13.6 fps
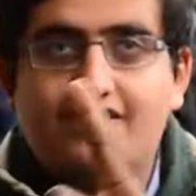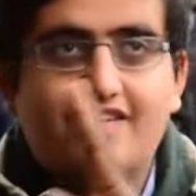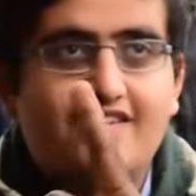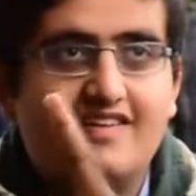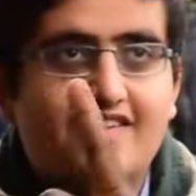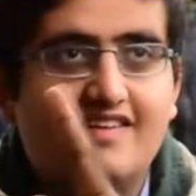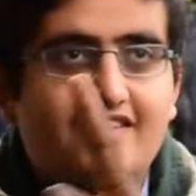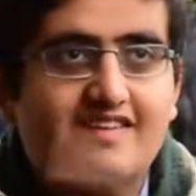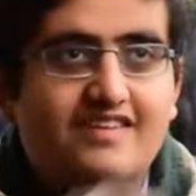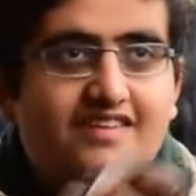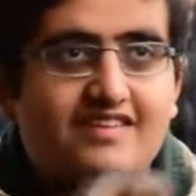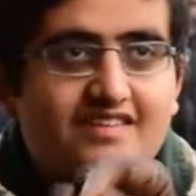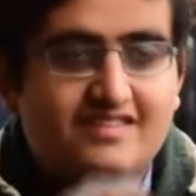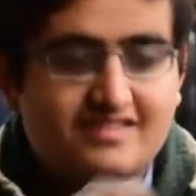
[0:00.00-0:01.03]

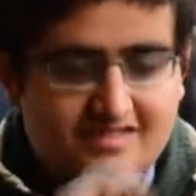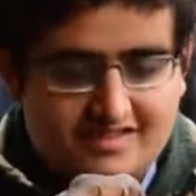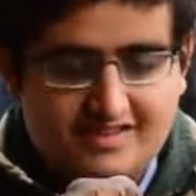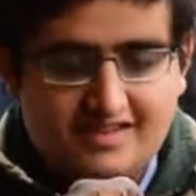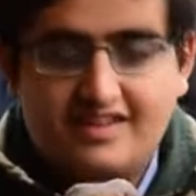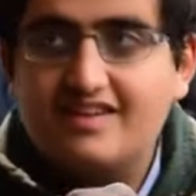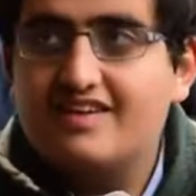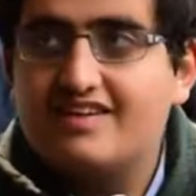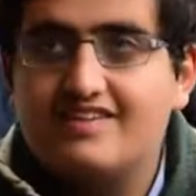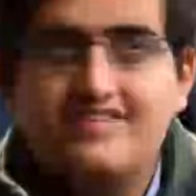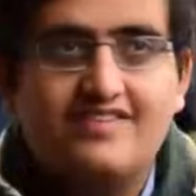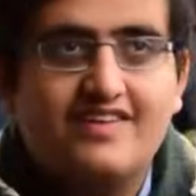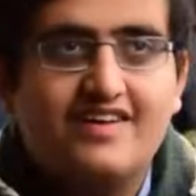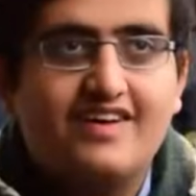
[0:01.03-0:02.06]

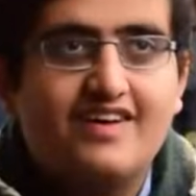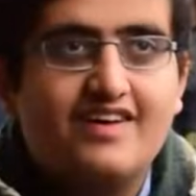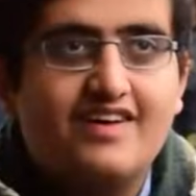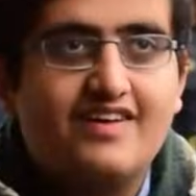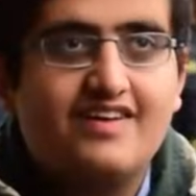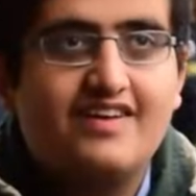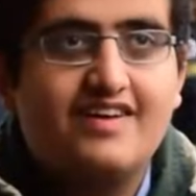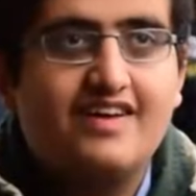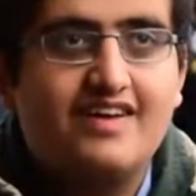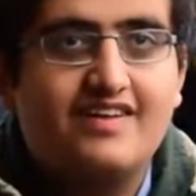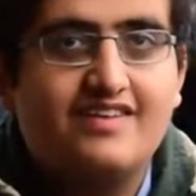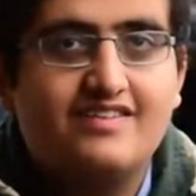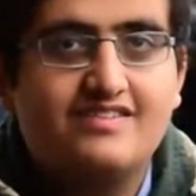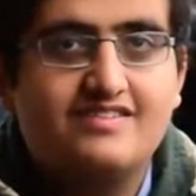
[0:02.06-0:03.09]
[no speech]